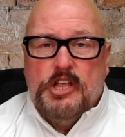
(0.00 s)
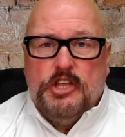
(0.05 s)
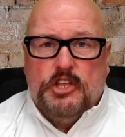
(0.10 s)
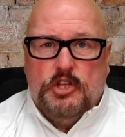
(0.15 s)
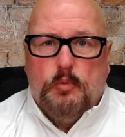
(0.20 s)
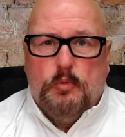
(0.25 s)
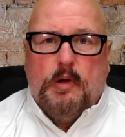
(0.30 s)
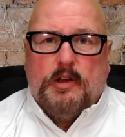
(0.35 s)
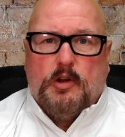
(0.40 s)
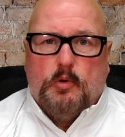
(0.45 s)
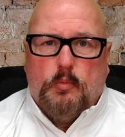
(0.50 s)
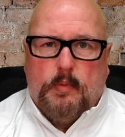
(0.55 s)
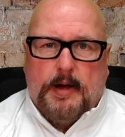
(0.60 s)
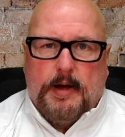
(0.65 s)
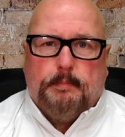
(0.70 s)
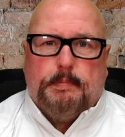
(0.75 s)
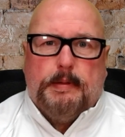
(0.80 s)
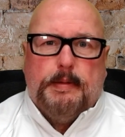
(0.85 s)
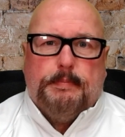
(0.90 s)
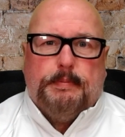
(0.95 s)
You want to
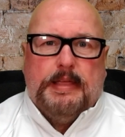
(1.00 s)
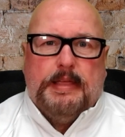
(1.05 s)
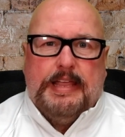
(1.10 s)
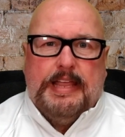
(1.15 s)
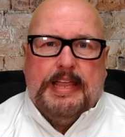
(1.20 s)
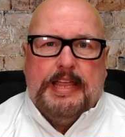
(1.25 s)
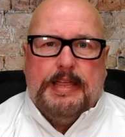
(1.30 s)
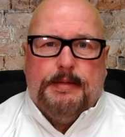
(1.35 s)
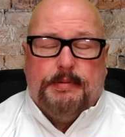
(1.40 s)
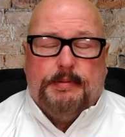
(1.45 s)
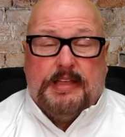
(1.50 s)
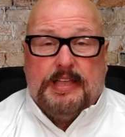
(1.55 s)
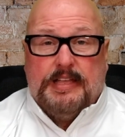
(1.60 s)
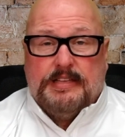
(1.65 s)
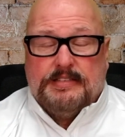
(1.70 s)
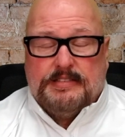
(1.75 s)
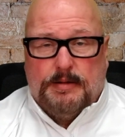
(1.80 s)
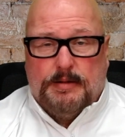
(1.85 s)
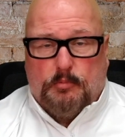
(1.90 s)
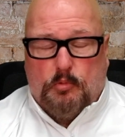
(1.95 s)
wear PPE
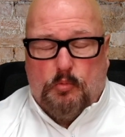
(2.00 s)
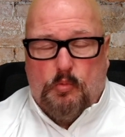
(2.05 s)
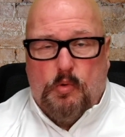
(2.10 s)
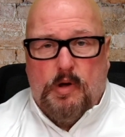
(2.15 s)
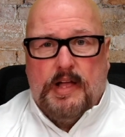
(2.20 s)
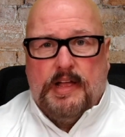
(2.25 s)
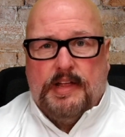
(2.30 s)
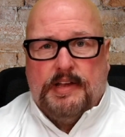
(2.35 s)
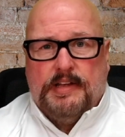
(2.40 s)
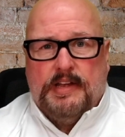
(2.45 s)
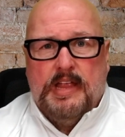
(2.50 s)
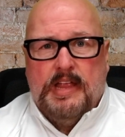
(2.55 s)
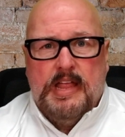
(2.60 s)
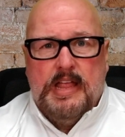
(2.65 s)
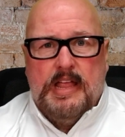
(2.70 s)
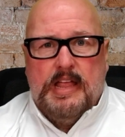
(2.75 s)
because, number one,